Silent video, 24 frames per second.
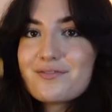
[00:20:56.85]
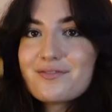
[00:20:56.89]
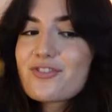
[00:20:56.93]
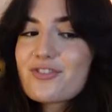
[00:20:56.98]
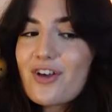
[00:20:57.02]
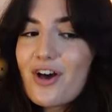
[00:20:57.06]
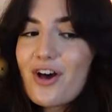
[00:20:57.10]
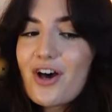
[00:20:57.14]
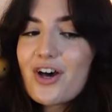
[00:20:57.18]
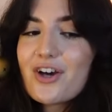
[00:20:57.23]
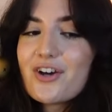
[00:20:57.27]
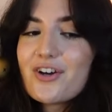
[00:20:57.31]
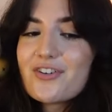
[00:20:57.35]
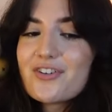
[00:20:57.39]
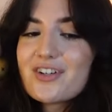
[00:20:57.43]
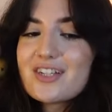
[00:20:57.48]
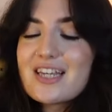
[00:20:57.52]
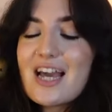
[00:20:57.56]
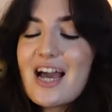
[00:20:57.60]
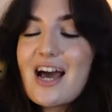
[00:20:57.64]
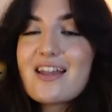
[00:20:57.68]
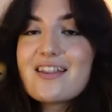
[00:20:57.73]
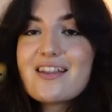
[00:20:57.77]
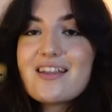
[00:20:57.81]
So
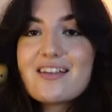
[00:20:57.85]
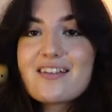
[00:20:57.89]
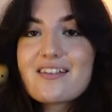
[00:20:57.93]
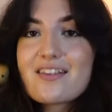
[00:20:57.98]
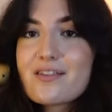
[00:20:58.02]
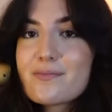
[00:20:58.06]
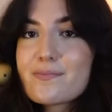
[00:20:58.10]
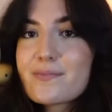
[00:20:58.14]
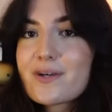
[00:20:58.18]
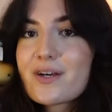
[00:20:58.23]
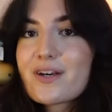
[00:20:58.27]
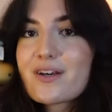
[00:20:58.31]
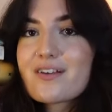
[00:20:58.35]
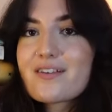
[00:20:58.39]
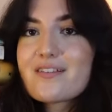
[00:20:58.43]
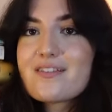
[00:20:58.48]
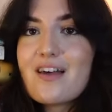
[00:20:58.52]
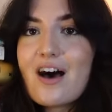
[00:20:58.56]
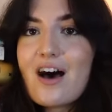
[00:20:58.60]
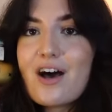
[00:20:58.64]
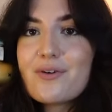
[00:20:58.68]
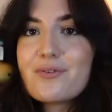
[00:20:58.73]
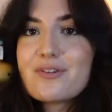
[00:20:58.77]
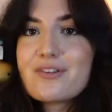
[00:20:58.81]
yeah, these are the books
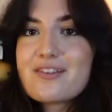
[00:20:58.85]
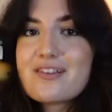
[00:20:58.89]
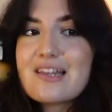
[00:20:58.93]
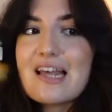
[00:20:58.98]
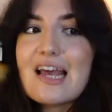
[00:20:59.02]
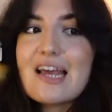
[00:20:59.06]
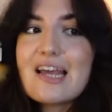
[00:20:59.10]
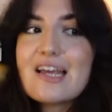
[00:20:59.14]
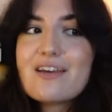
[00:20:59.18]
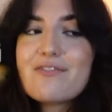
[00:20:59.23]
that I would say